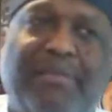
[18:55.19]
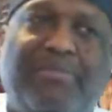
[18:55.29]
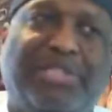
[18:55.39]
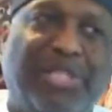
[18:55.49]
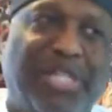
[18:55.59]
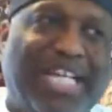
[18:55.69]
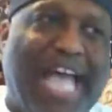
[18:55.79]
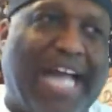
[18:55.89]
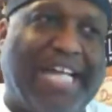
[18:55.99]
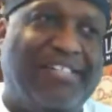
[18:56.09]
But you look
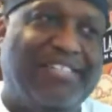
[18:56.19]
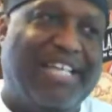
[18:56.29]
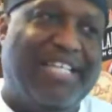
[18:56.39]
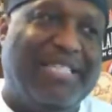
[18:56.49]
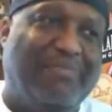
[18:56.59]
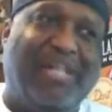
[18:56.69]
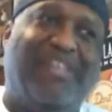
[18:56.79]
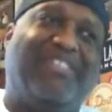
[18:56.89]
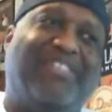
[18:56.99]
at it, you say, this beer is